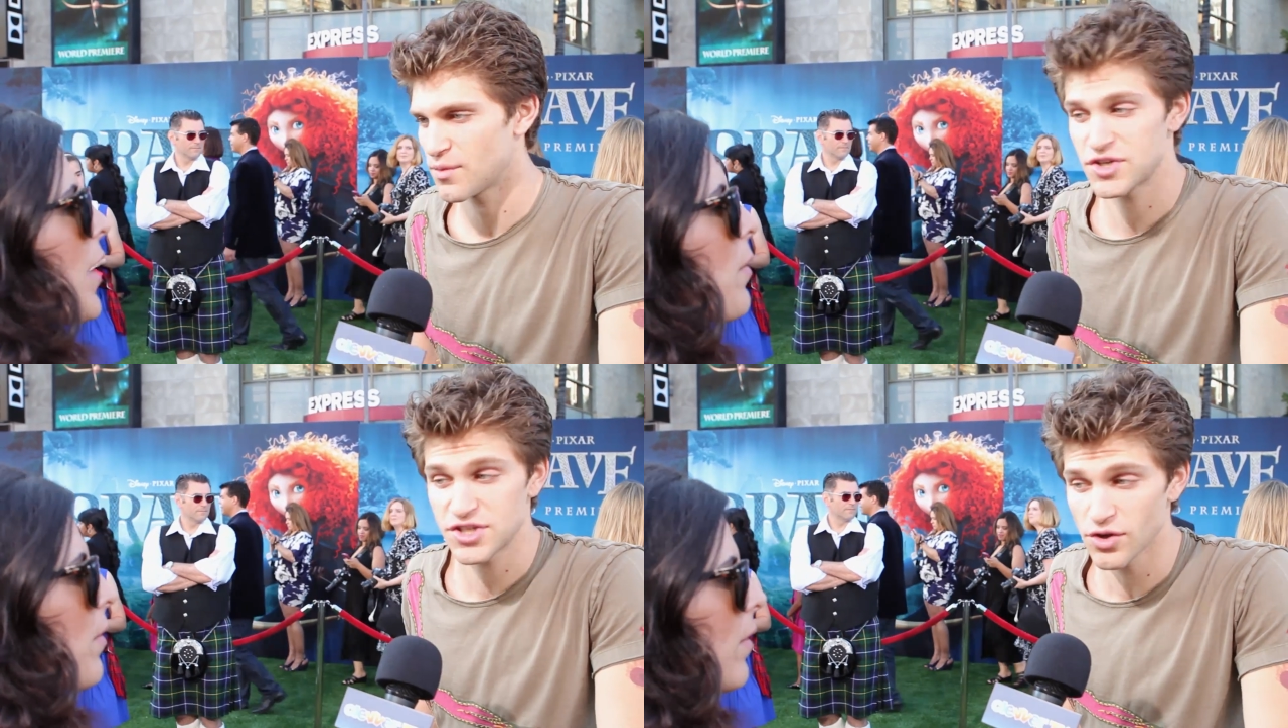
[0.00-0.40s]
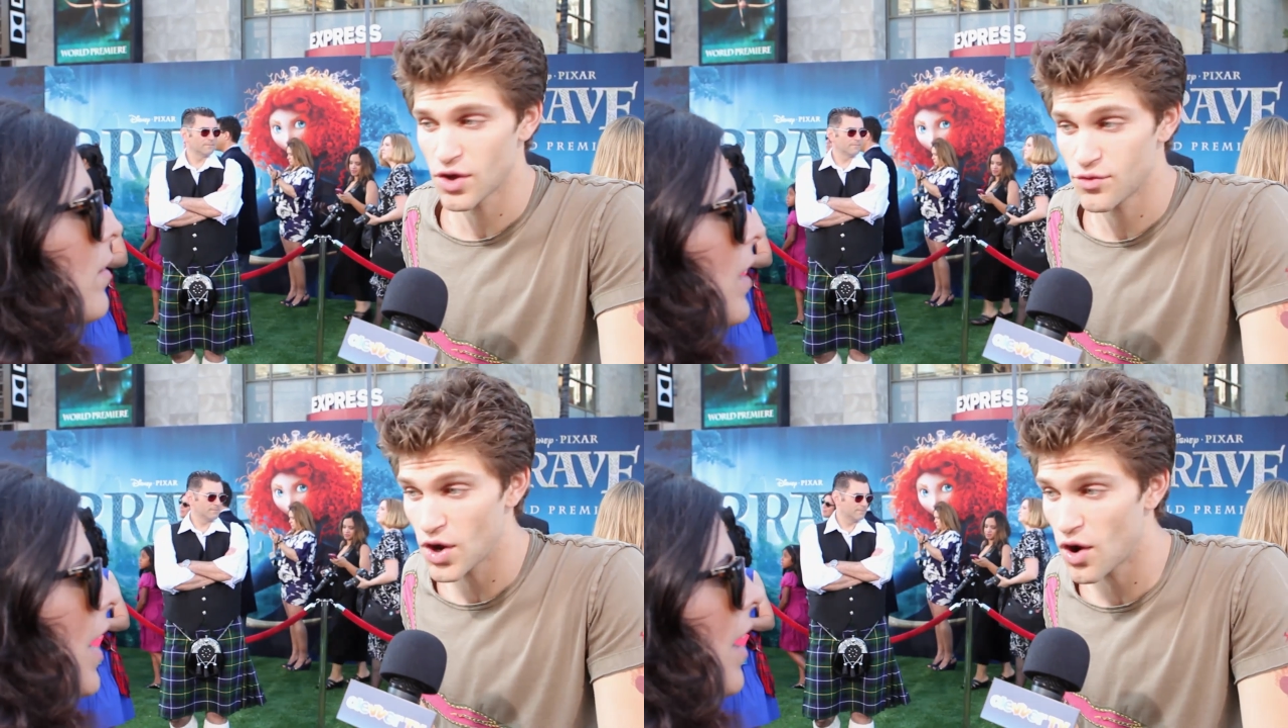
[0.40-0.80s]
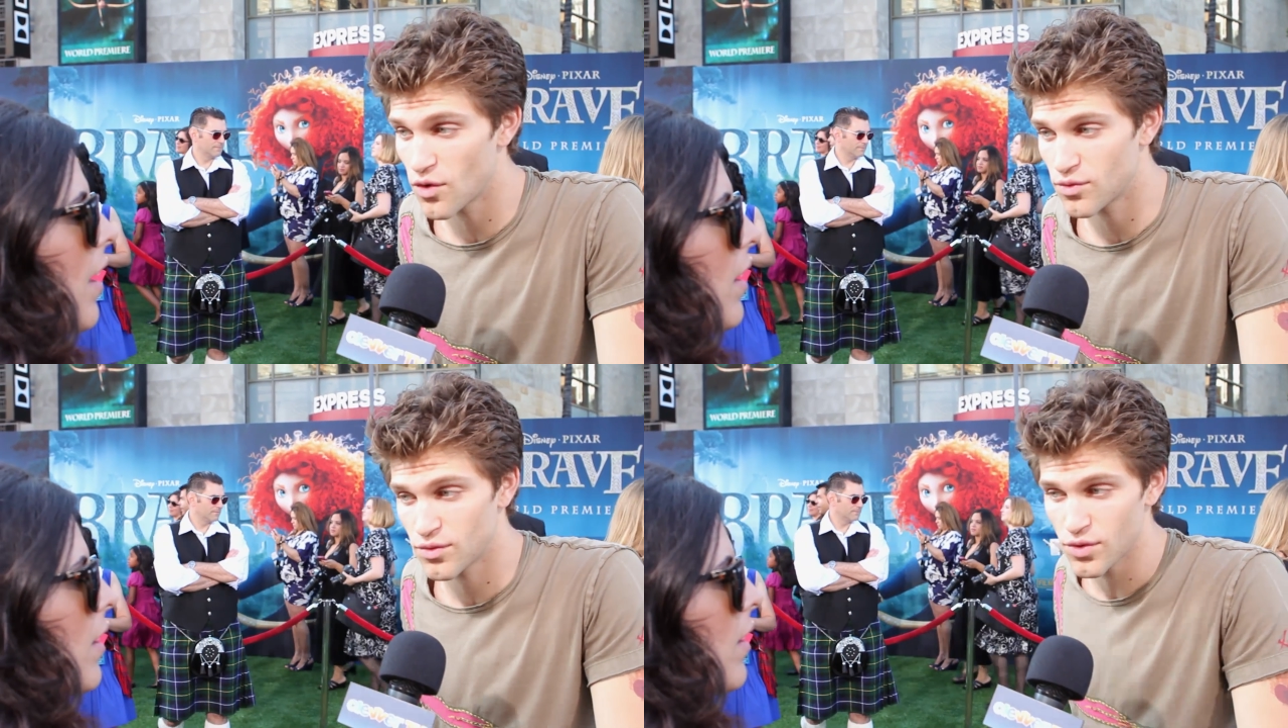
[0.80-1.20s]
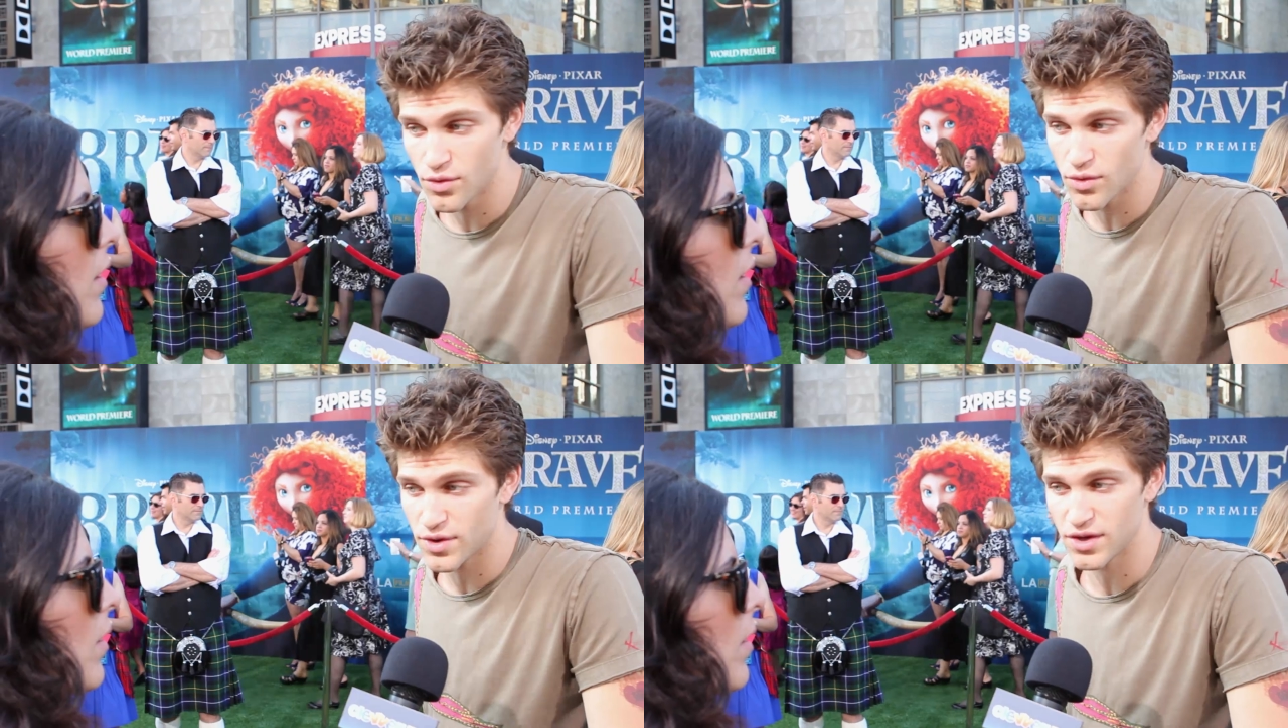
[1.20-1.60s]
We still don't know
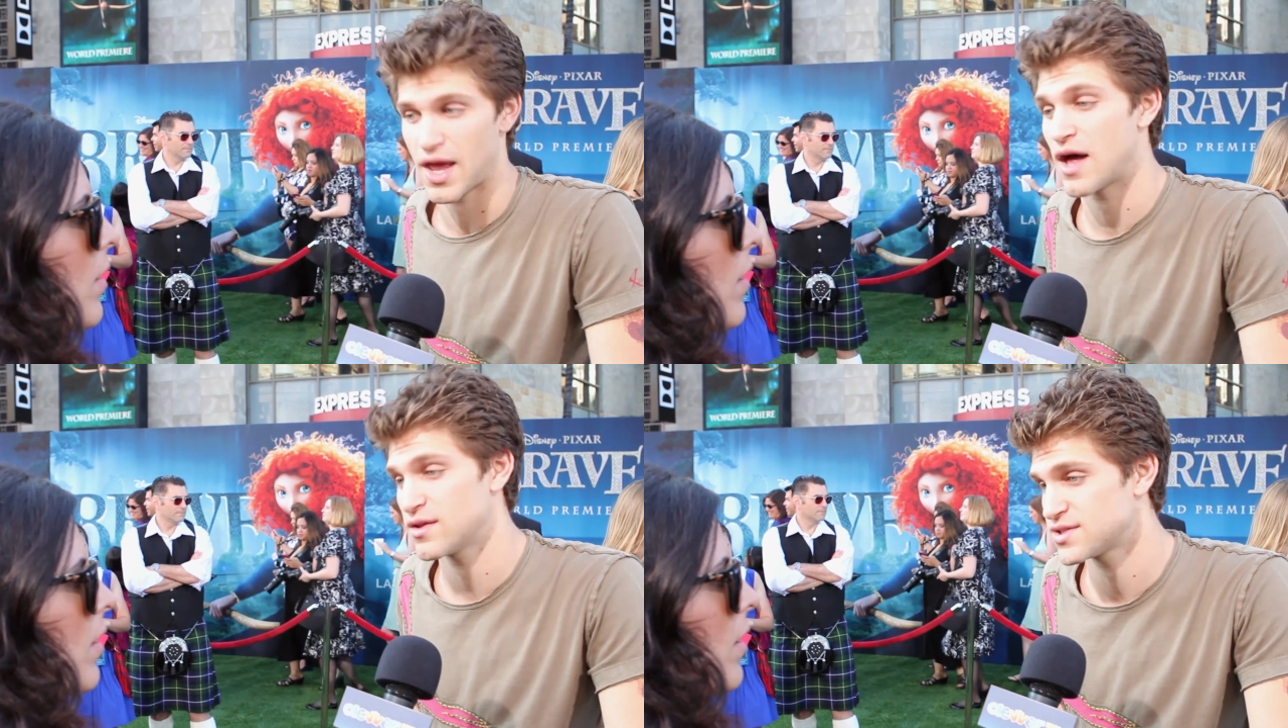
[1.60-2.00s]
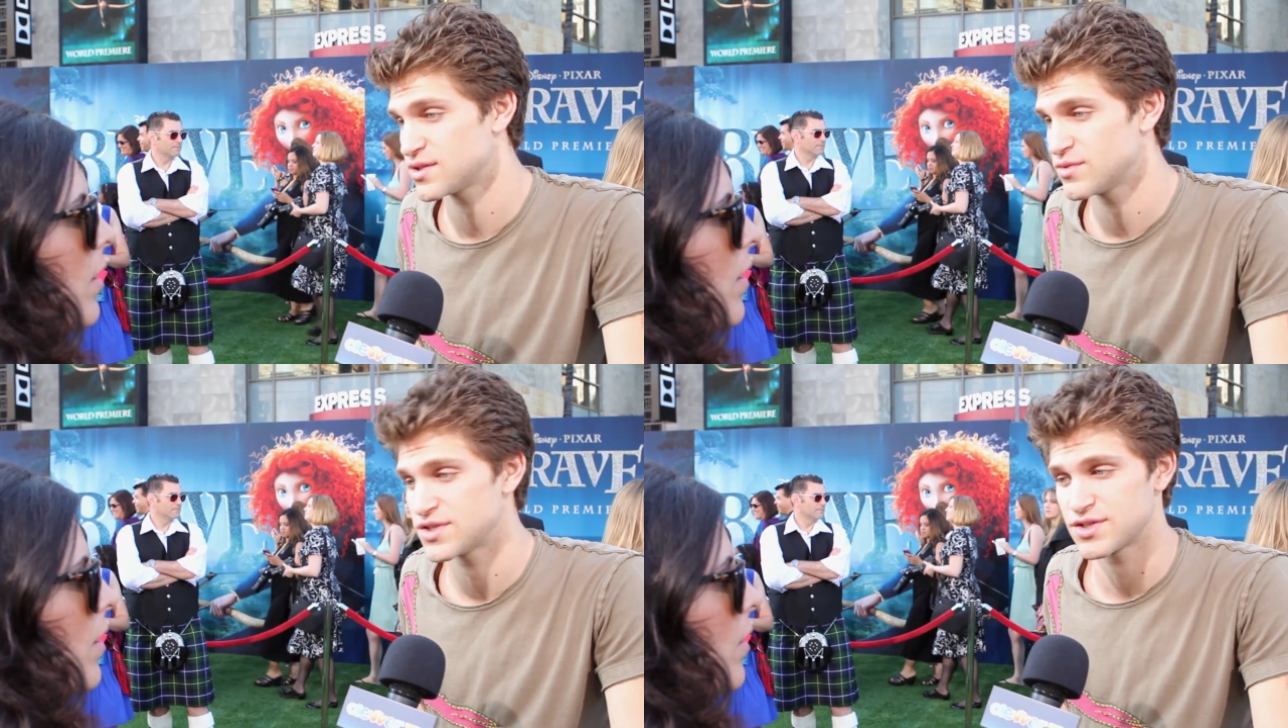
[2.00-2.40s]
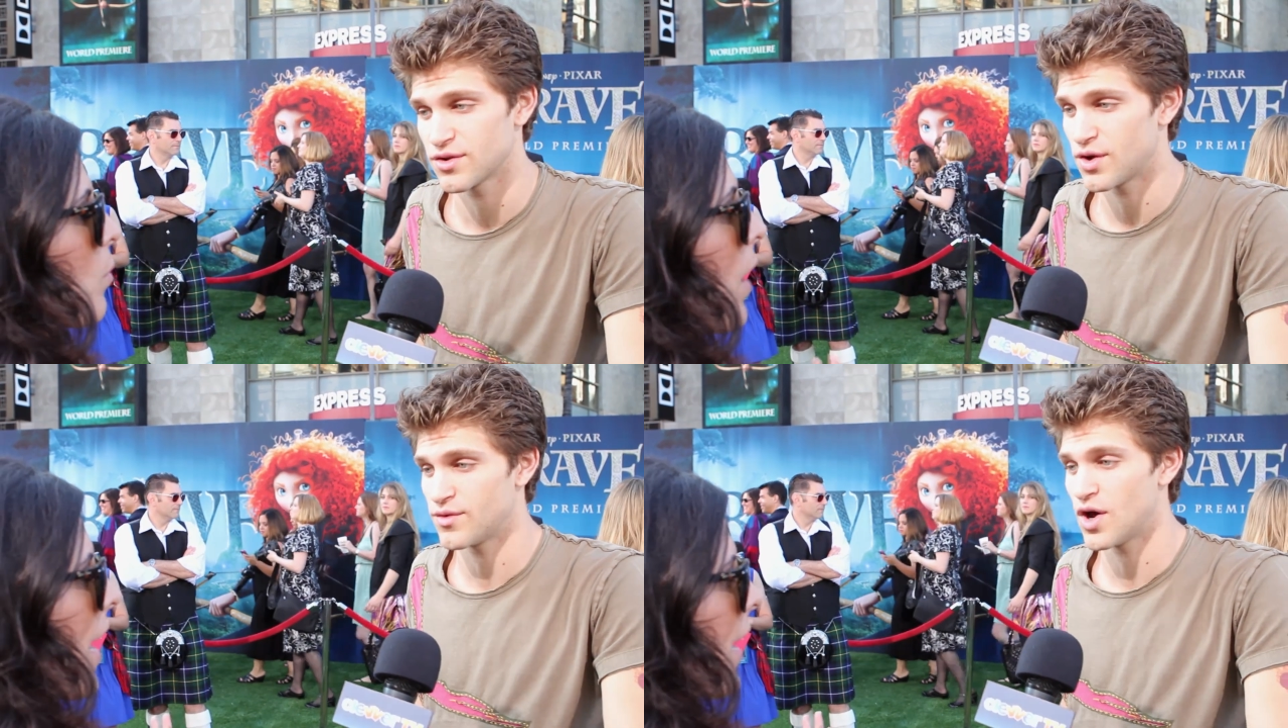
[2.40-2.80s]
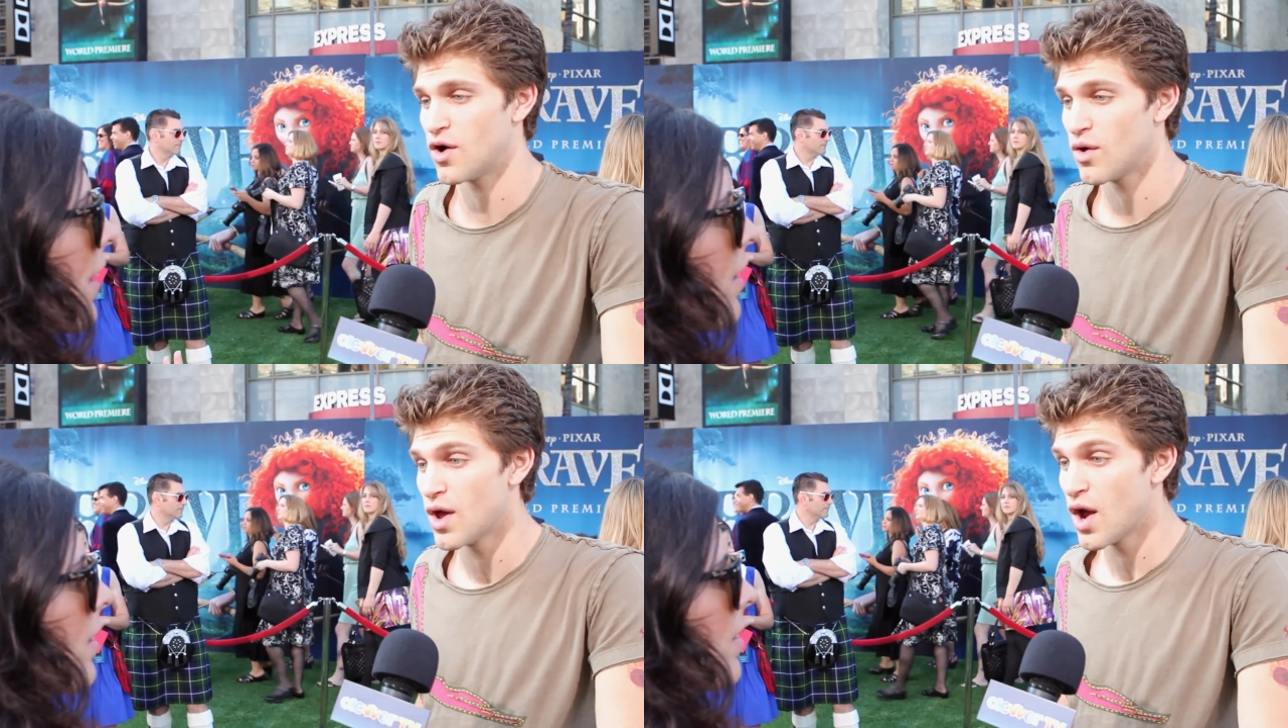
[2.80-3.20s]
who killed Allison. We still don't
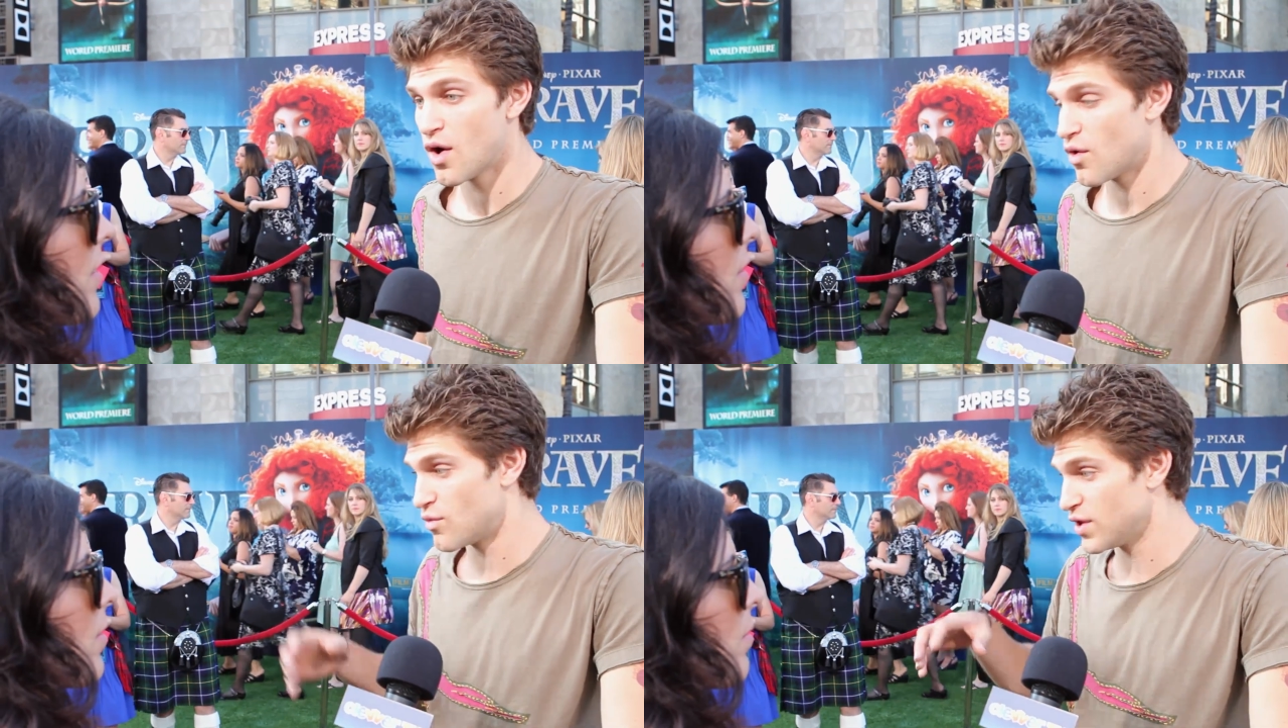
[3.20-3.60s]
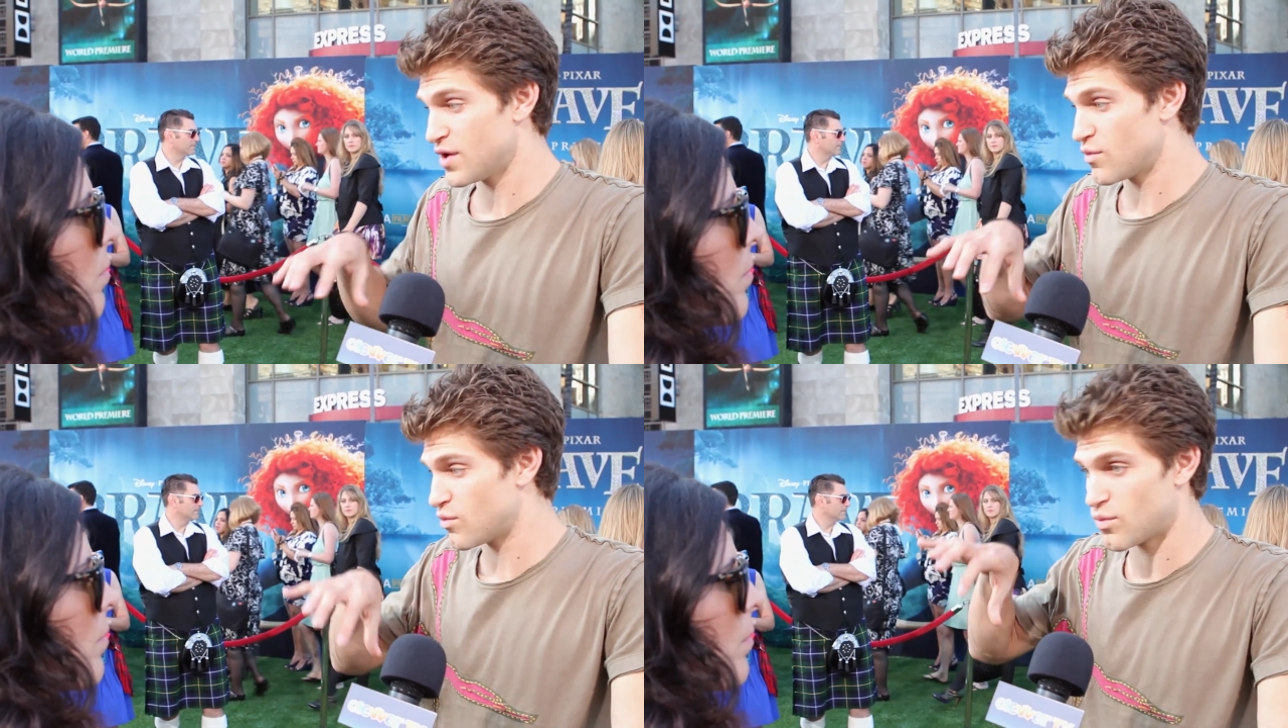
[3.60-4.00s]
know really